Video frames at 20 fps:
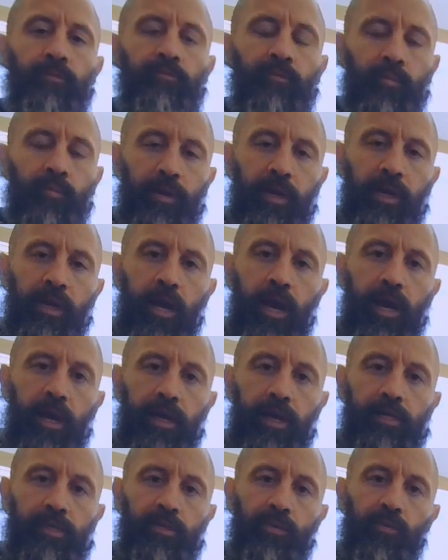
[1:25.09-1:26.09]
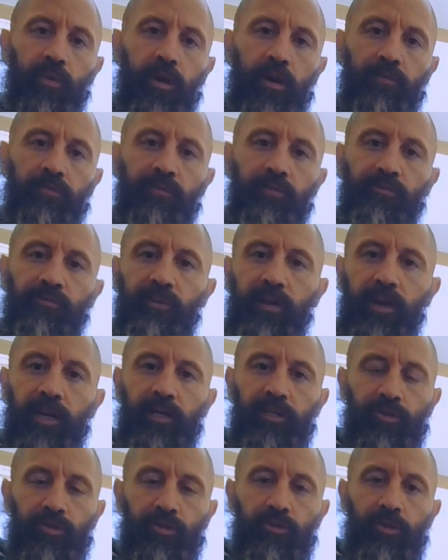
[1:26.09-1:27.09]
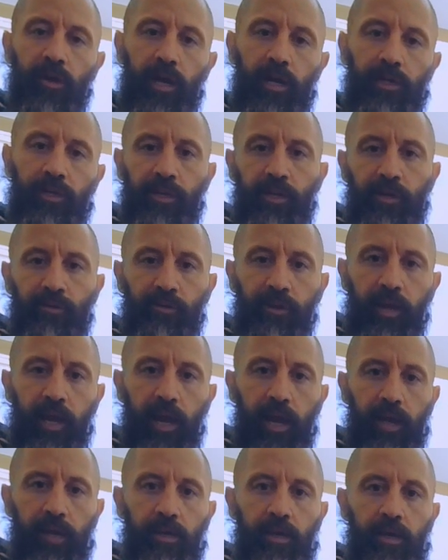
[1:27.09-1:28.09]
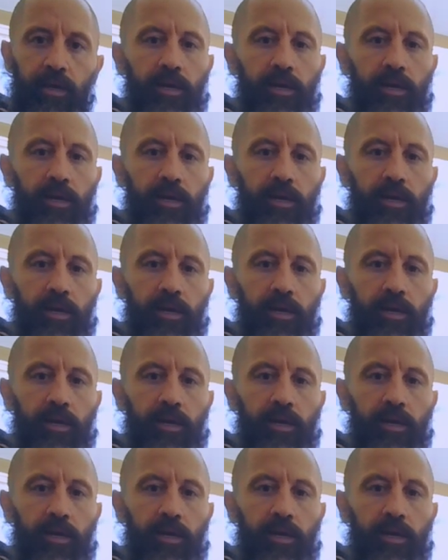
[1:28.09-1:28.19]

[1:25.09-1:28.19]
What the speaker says: repique into whatever phrase we're trying to create.